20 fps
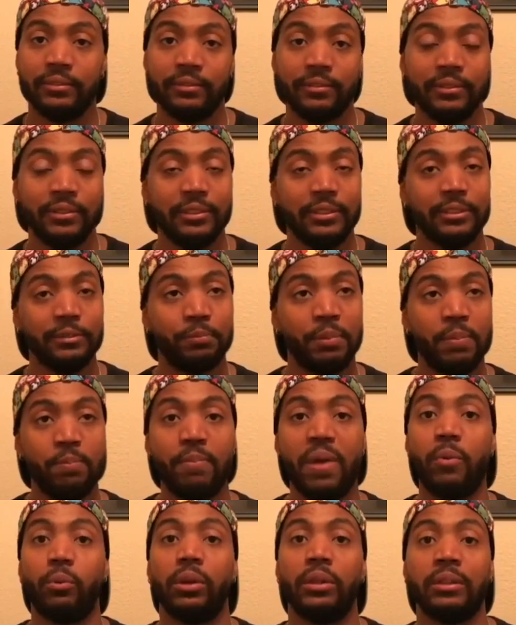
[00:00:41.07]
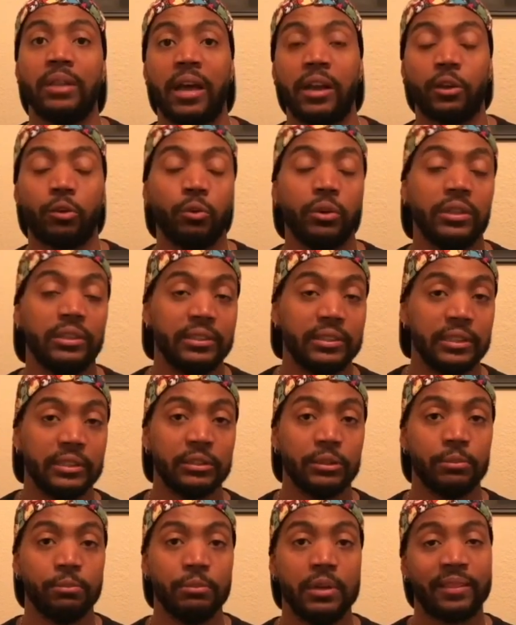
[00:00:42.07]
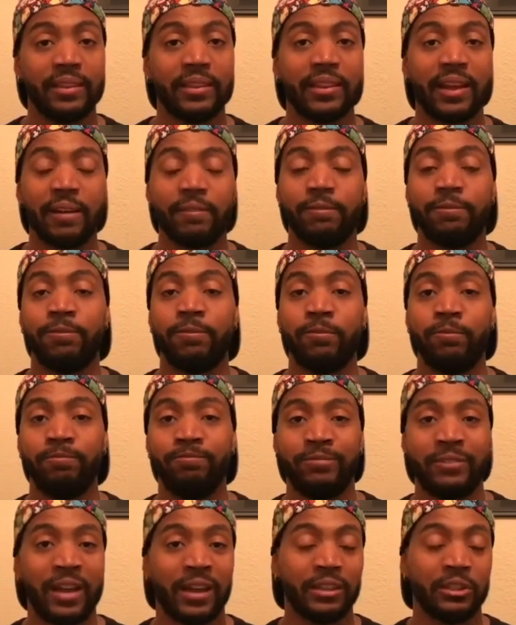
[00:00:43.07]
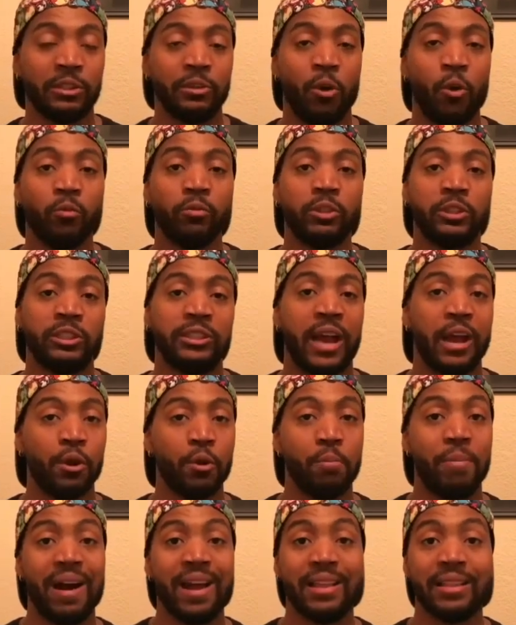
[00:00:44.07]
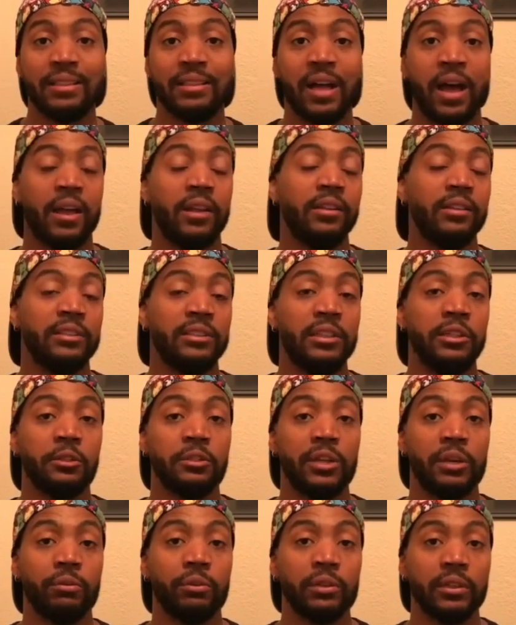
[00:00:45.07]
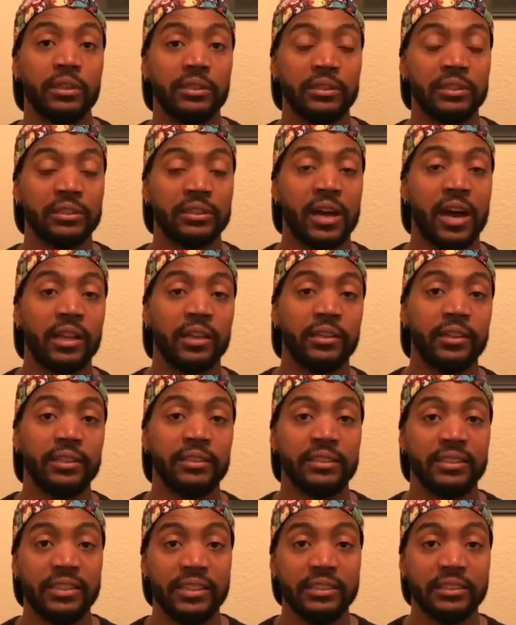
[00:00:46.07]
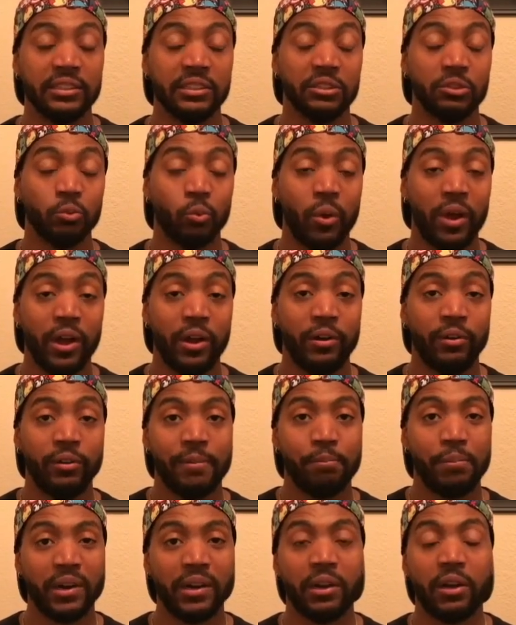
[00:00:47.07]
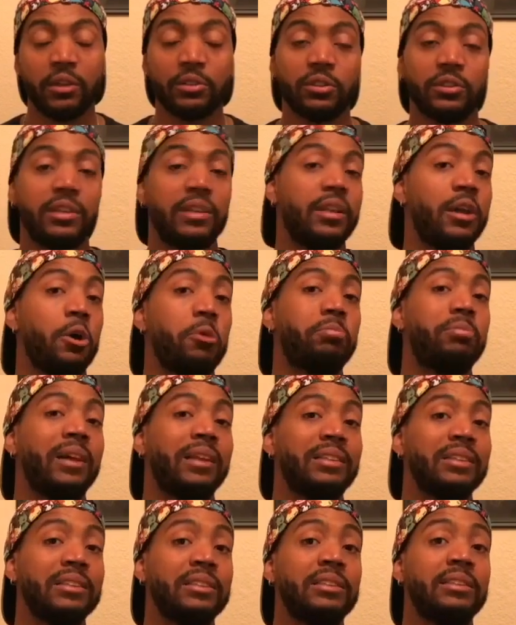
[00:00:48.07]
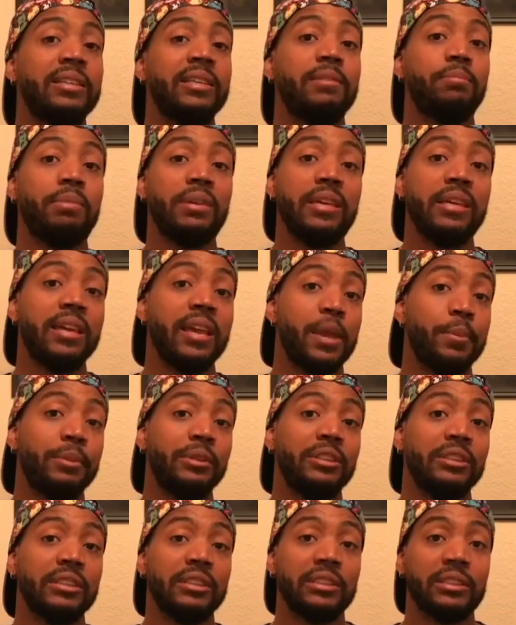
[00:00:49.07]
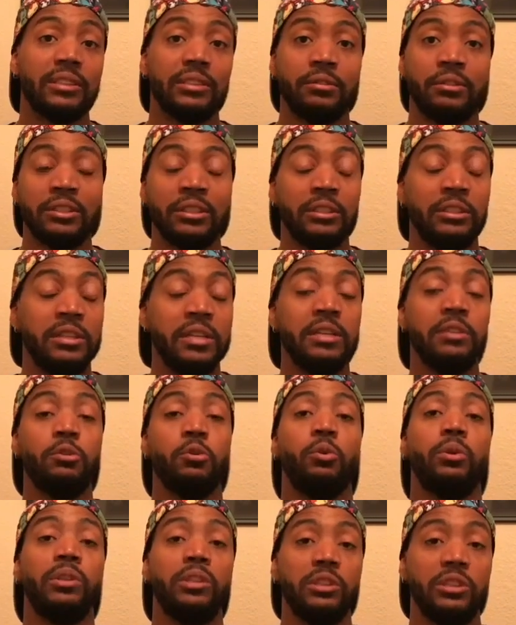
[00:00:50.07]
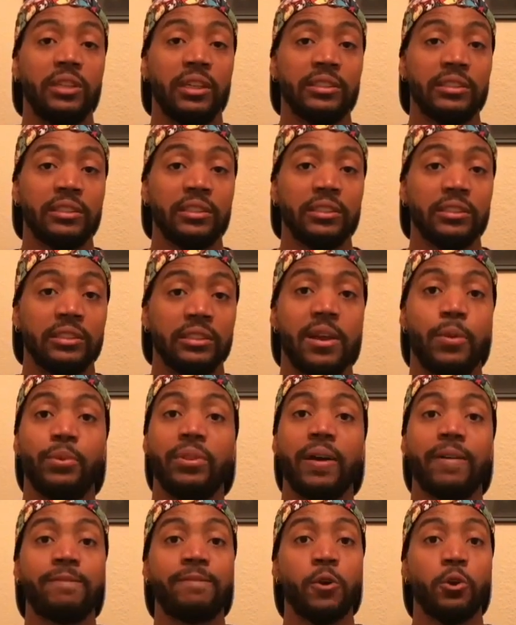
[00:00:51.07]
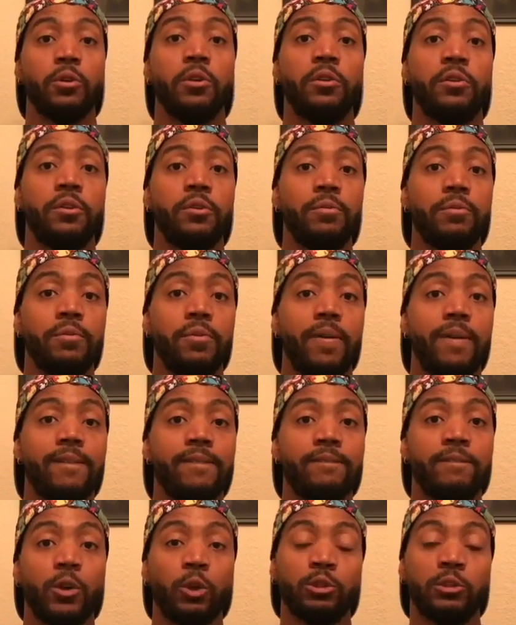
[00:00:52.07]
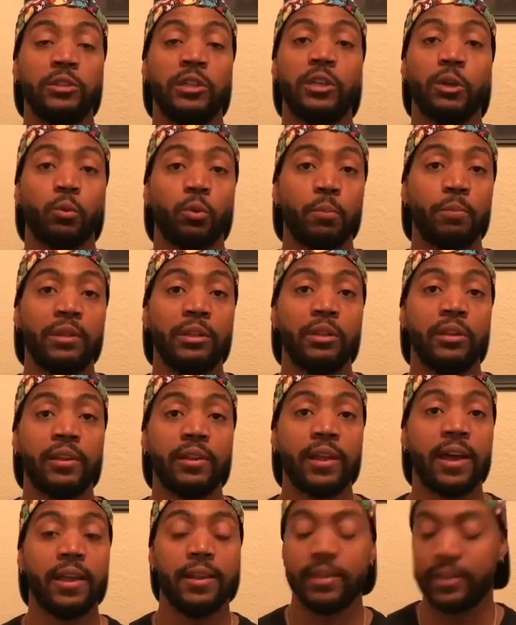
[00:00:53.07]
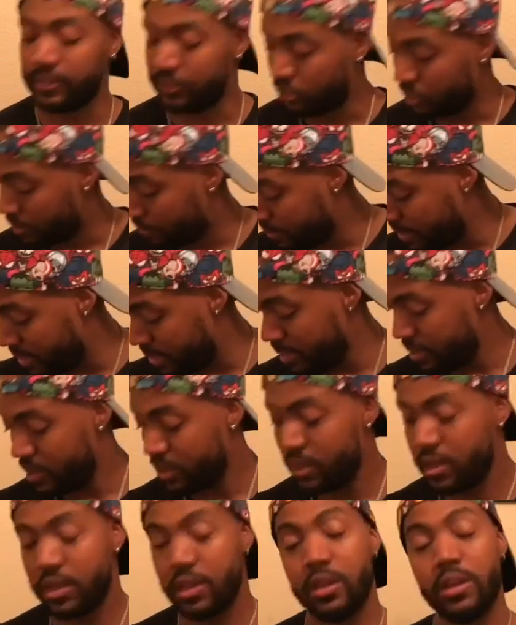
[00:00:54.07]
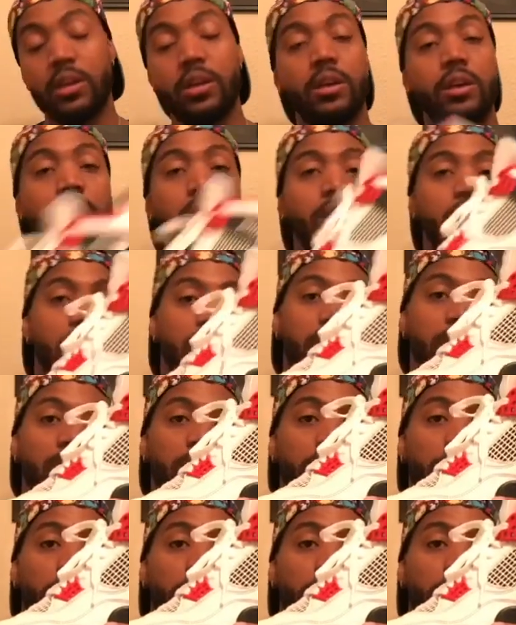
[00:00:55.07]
has been met with a lot of criticism. I think it got kind of overshadowed by a lot of the sneakers that released this holiday season as well. But it also didn't help that the sneak peek images just didn't do any justice. Without further ado, first sneaker we'll be looking at is going to be the